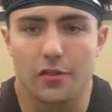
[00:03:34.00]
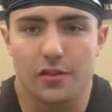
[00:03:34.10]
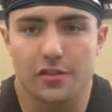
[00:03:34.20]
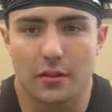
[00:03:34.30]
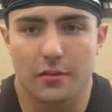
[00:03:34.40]

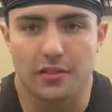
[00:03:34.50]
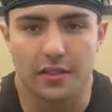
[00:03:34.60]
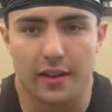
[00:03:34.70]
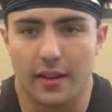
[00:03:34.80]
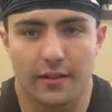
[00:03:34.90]
Andre is
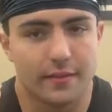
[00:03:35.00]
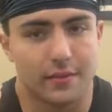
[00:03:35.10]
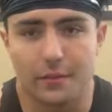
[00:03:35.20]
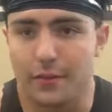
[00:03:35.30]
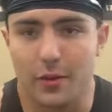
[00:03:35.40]
obviously a guy
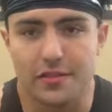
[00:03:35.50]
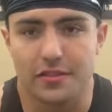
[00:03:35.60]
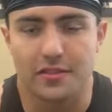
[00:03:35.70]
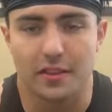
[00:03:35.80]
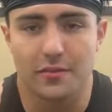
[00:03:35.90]
very
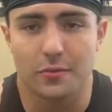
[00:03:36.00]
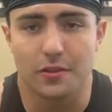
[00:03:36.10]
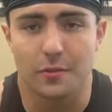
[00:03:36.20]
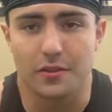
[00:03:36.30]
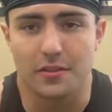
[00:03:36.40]
successful
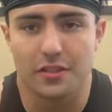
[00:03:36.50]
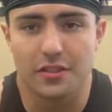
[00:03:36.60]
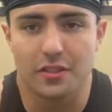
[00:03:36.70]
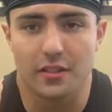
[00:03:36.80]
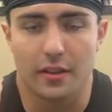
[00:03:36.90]
at the
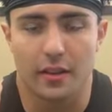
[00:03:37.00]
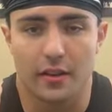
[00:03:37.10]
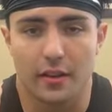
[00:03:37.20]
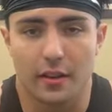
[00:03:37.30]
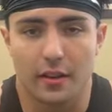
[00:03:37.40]
position
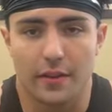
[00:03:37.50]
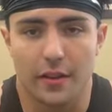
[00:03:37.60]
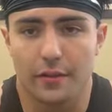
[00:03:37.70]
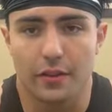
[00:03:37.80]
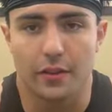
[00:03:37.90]
and,
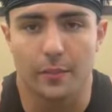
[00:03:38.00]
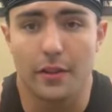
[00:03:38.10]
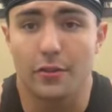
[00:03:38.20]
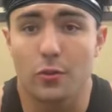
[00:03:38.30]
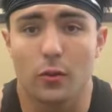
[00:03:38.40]
definitely like a
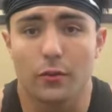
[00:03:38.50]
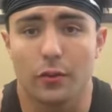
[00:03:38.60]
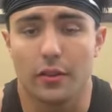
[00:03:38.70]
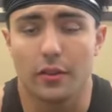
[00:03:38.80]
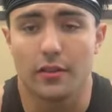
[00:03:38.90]
mentor
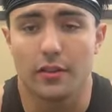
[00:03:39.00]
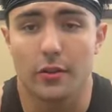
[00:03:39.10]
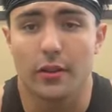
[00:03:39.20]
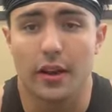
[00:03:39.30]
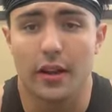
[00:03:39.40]
for the
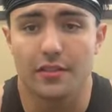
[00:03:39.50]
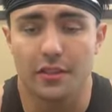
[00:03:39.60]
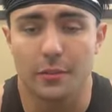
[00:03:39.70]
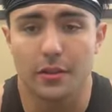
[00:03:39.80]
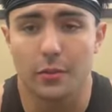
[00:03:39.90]
younger guys
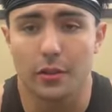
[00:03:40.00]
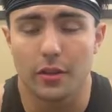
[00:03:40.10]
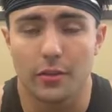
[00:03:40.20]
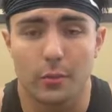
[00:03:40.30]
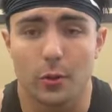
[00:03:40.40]
like me
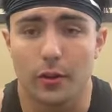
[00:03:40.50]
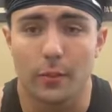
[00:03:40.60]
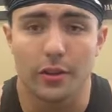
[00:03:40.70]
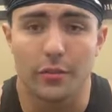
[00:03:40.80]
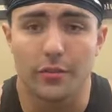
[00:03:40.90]
in the
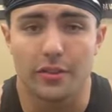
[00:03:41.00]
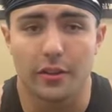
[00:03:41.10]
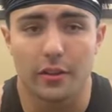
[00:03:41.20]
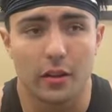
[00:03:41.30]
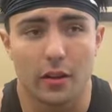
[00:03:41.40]
program when he was
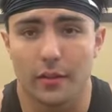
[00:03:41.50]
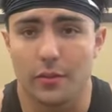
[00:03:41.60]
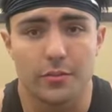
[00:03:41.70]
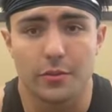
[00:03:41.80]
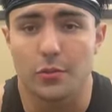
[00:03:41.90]
here.
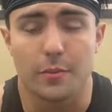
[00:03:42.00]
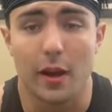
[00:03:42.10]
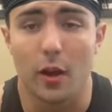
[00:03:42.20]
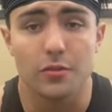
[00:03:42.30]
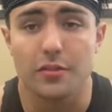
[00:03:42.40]
He was
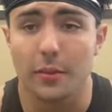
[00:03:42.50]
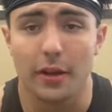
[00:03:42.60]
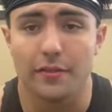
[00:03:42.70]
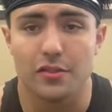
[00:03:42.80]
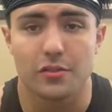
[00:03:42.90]
my host on
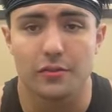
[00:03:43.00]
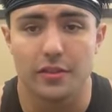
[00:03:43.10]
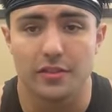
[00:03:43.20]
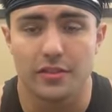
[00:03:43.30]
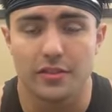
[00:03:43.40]
my official visit.